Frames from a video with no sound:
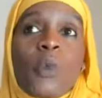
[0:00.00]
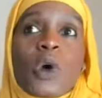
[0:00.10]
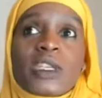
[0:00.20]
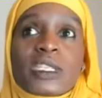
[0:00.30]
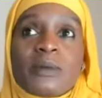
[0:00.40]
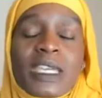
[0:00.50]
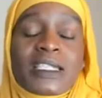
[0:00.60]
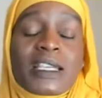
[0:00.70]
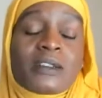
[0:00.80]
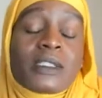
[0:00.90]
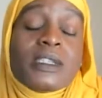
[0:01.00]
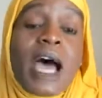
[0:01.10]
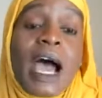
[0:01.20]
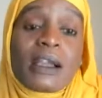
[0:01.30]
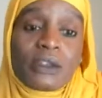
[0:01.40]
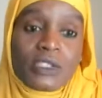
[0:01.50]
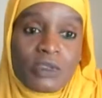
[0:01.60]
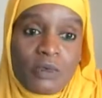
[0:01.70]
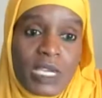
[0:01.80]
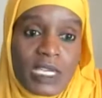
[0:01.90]
what are some things that is not going
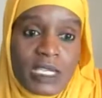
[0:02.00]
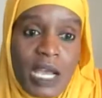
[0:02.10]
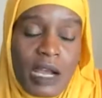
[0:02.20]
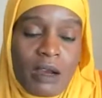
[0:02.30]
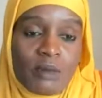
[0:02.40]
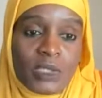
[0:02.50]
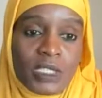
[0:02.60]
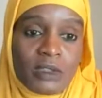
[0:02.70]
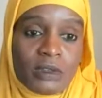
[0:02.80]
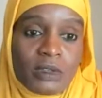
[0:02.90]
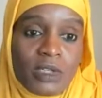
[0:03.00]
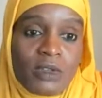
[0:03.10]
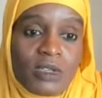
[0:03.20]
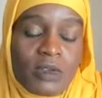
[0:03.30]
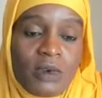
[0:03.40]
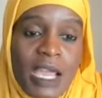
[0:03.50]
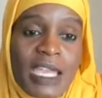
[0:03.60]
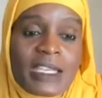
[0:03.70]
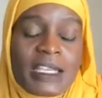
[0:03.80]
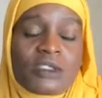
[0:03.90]
to raise our blood glucose,
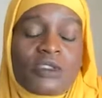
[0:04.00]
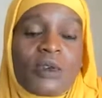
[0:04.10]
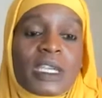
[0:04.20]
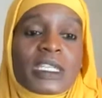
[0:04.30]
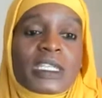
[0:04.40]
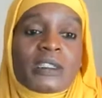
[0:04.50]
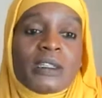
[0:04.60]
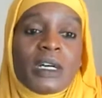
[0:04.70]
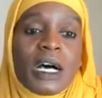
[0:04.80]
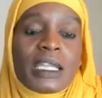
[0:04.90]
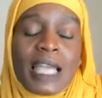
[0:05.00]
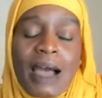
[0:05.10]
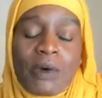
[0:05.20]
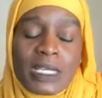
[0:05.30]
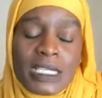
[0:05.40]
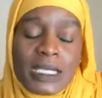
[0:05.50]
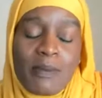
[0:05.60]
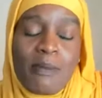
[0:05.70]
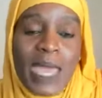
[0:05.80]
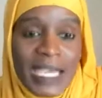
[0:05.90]
right? That is going to allow us to
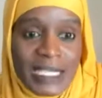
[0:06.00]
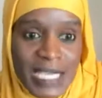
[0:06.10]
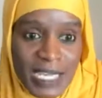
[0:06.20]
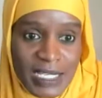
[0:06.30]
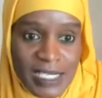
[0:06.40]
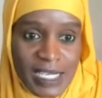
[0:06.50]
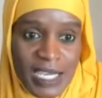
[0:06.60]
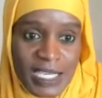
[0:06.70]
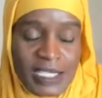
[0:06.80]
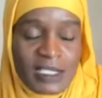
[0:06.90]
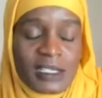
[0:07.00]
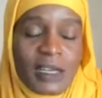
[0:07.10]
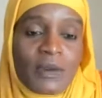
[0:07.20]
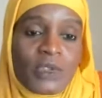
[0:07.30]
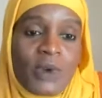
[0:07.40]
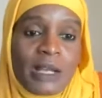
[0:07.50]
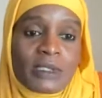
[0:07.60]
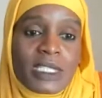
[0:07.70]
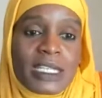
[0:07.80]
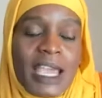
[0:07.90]
maintain a steady insulin level
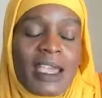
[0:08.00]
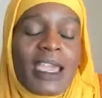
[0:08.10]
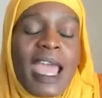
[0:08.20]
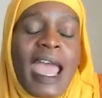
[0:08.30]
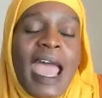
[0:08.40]
throughout the day,